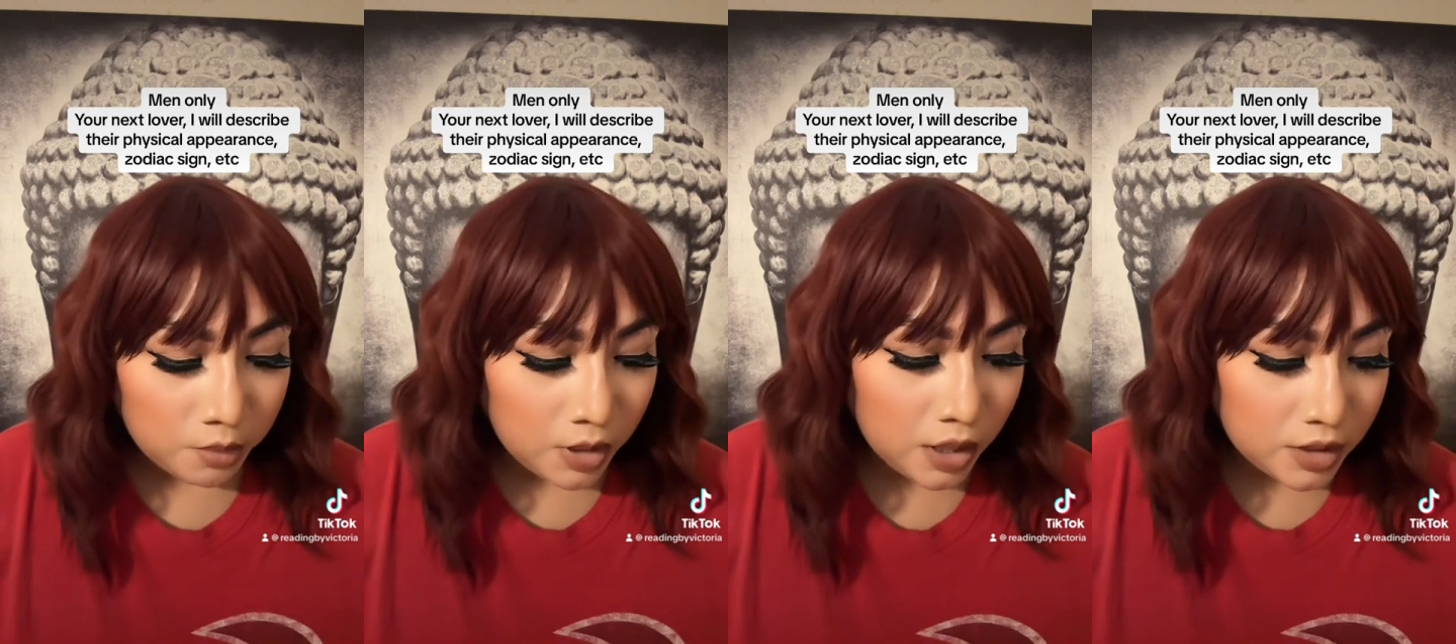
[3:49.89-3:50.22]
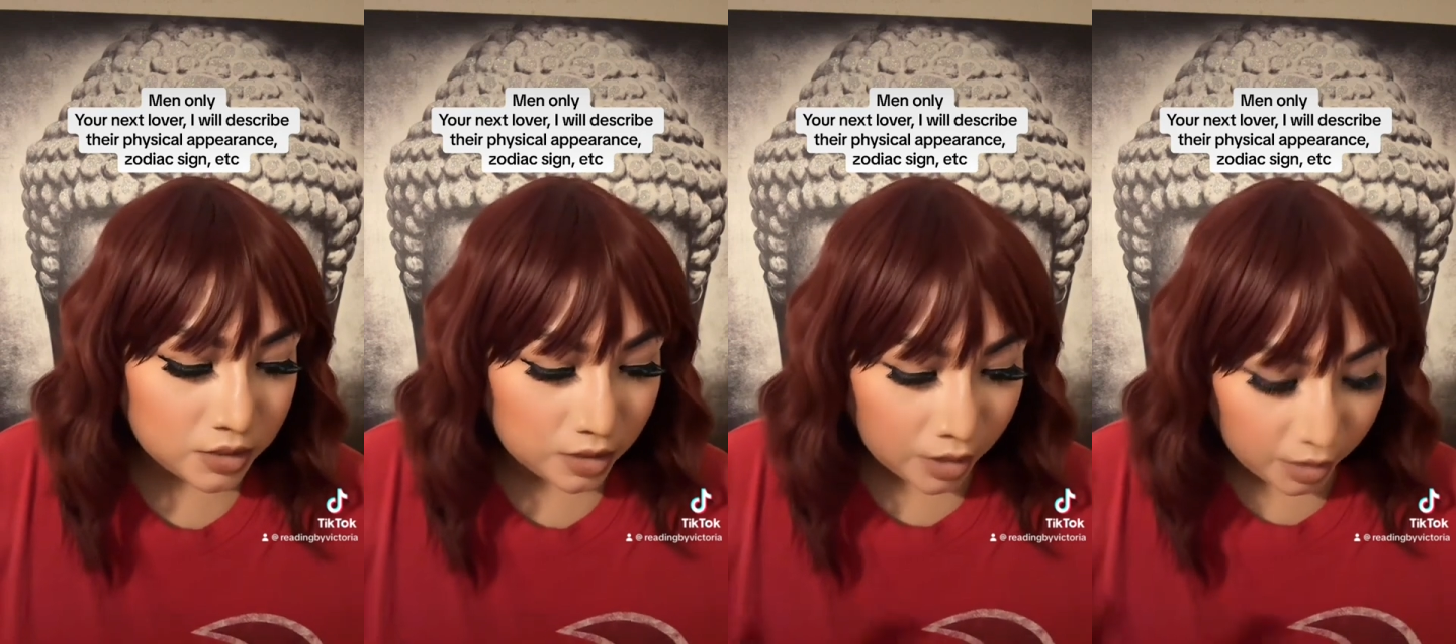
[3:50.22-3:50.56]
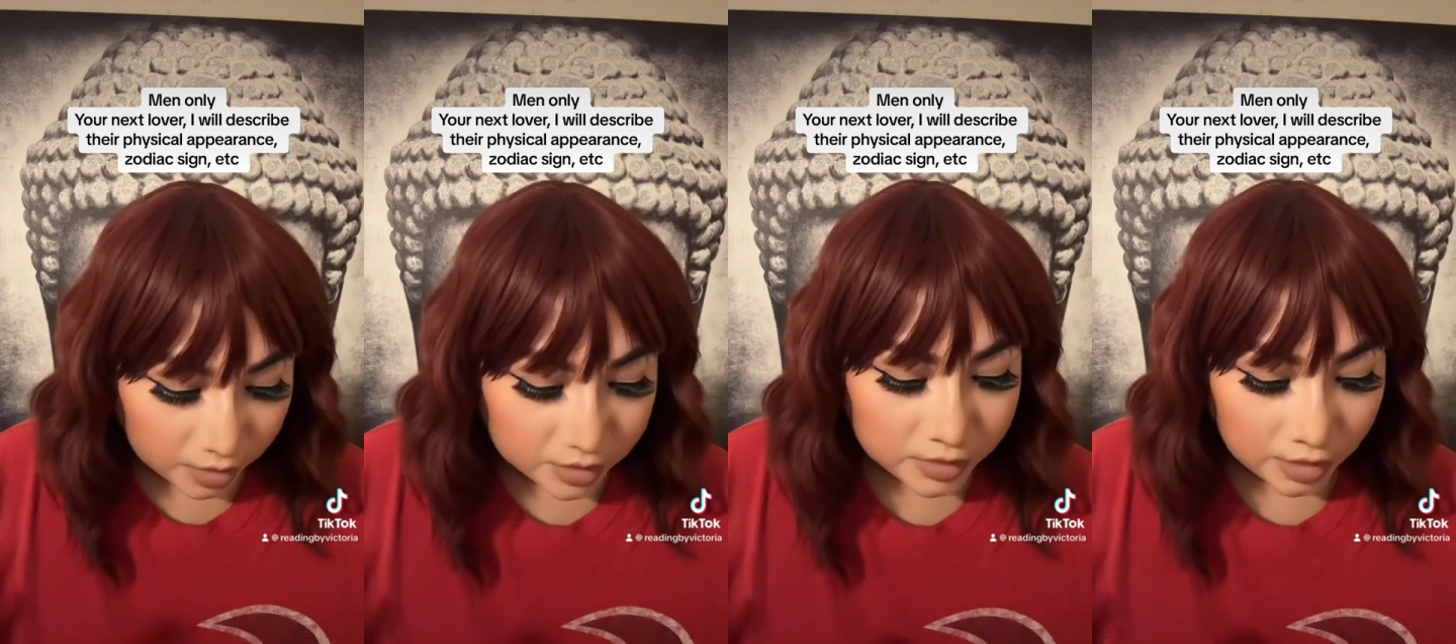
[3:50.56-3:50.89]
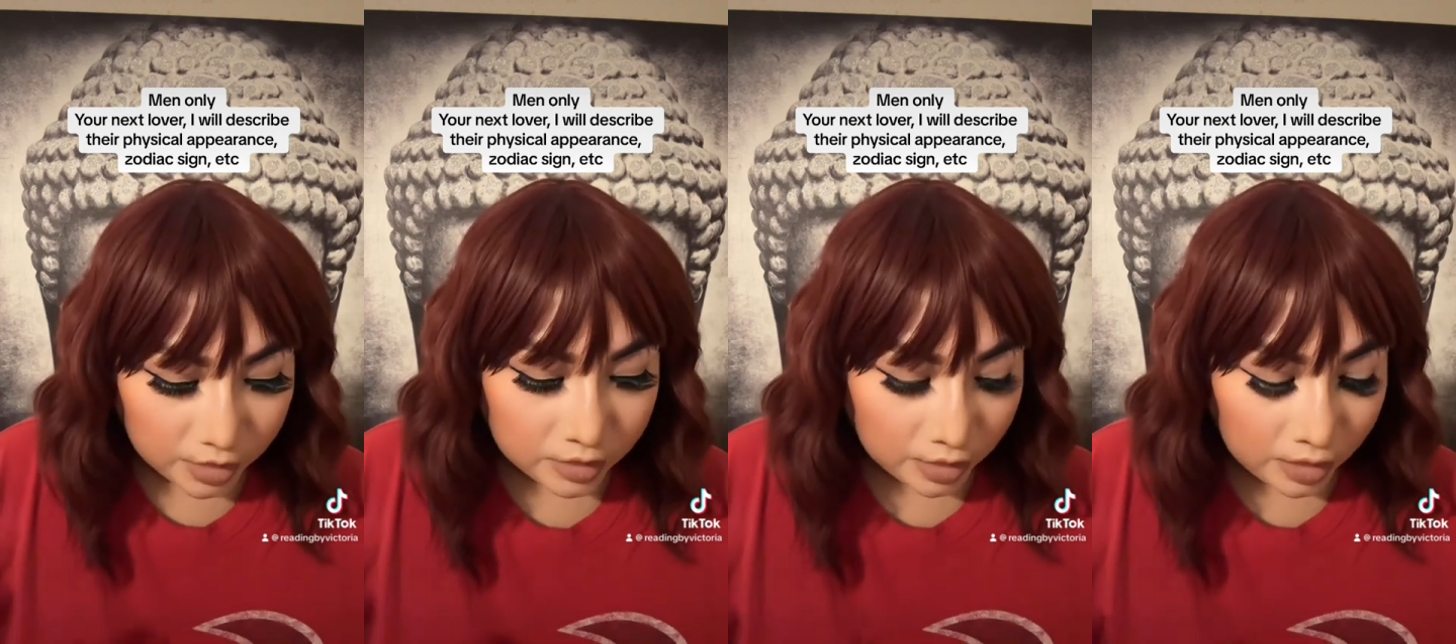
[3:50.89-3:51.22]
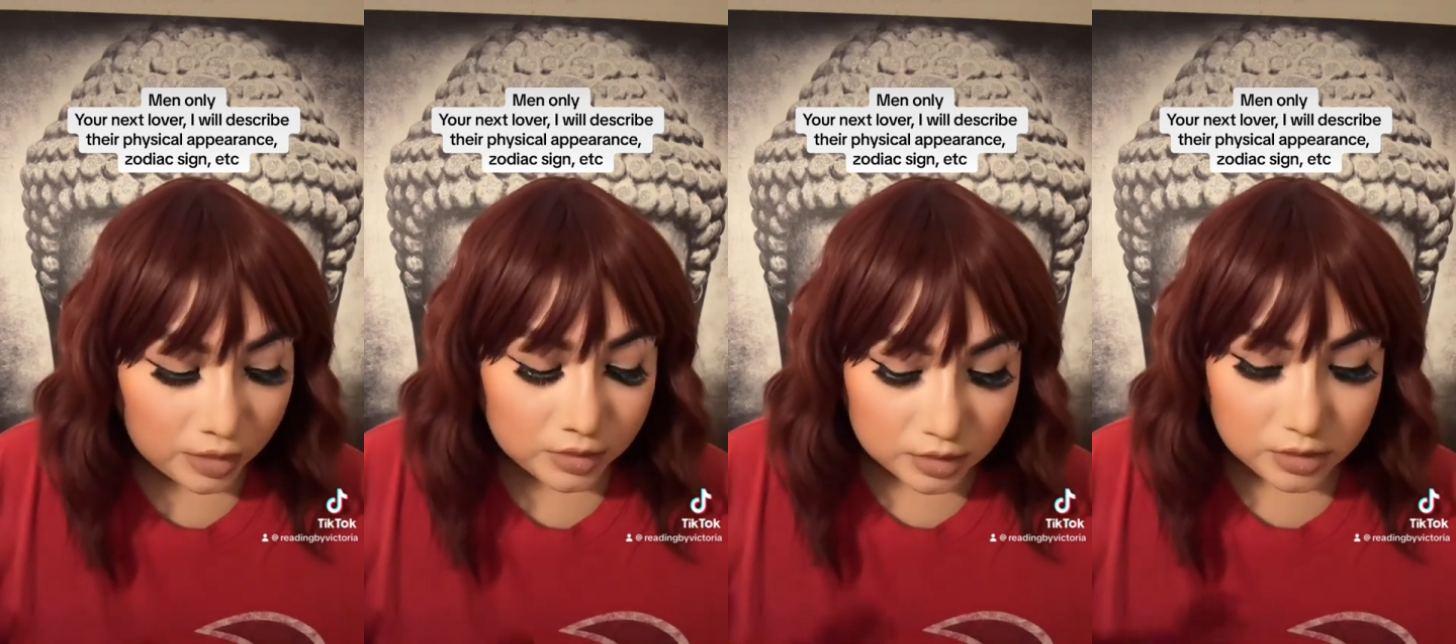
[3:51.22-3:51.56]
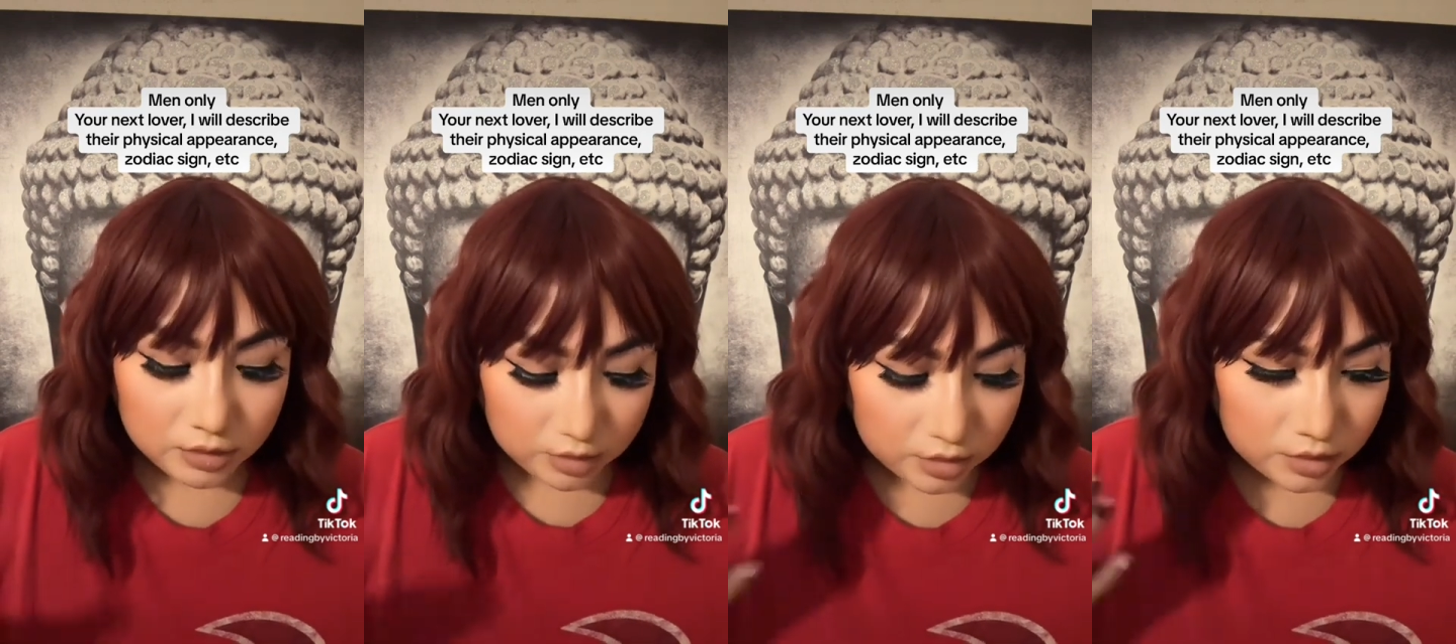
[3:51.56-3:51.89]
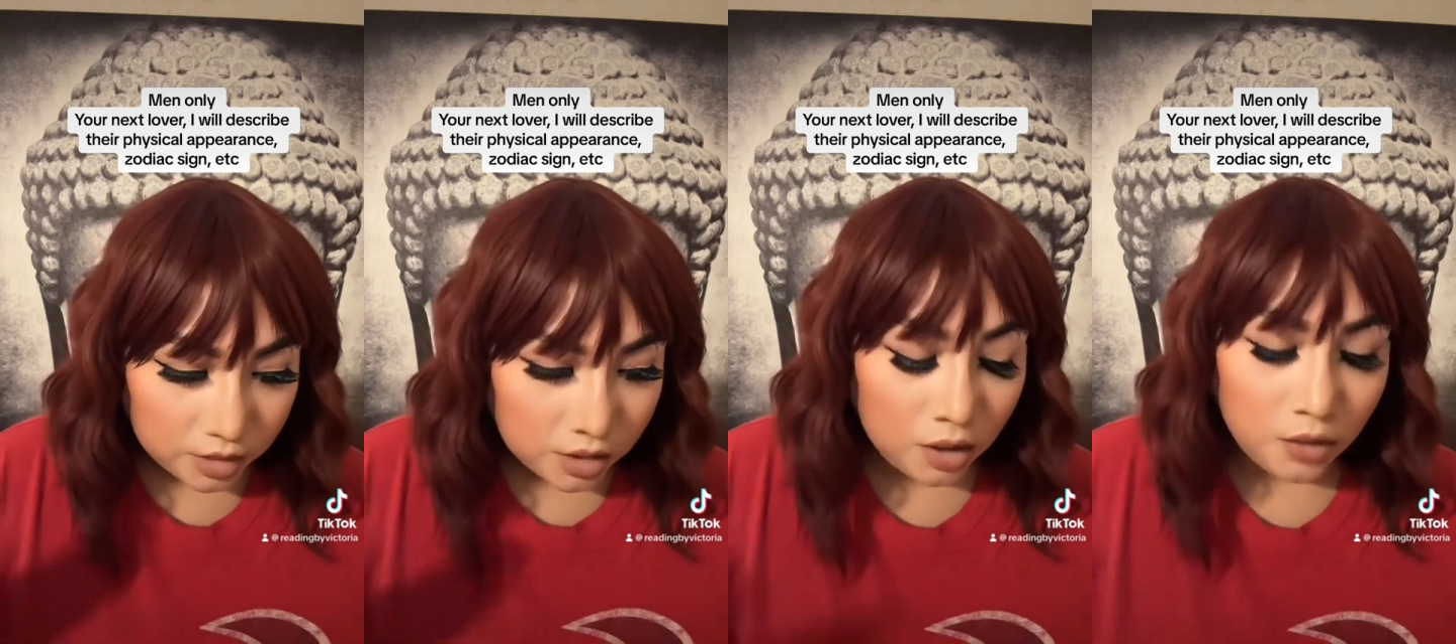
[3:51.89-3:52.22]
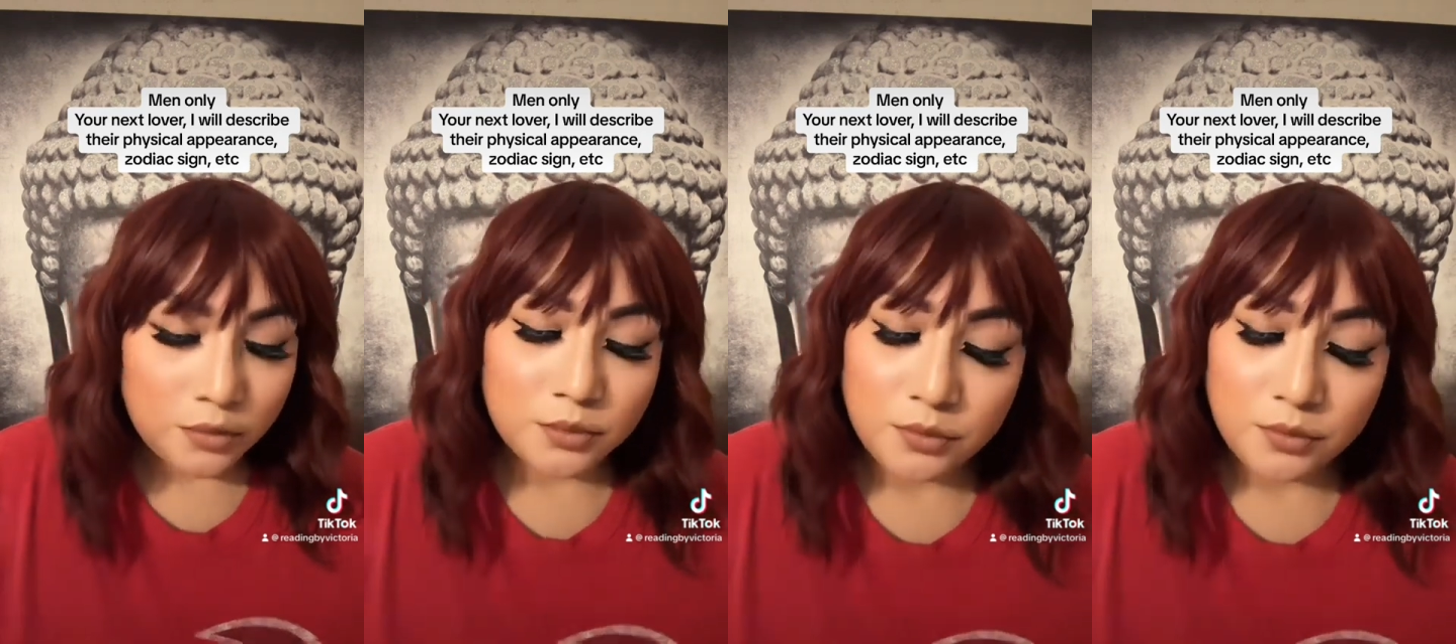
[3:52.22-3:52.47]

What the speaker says: but I can say that, you know,